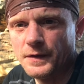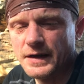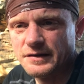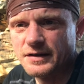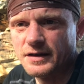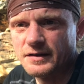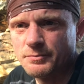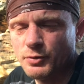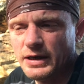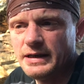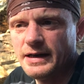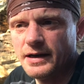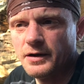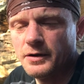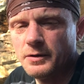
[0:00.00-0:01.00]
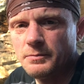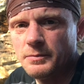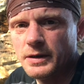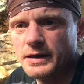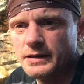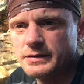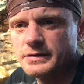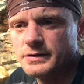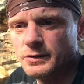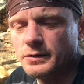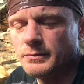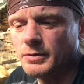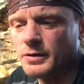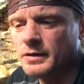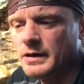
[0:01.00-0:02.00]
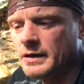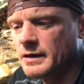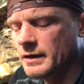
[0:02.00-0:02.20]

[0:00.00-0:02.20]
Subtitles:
They said it's pretty narrow, but it's doable,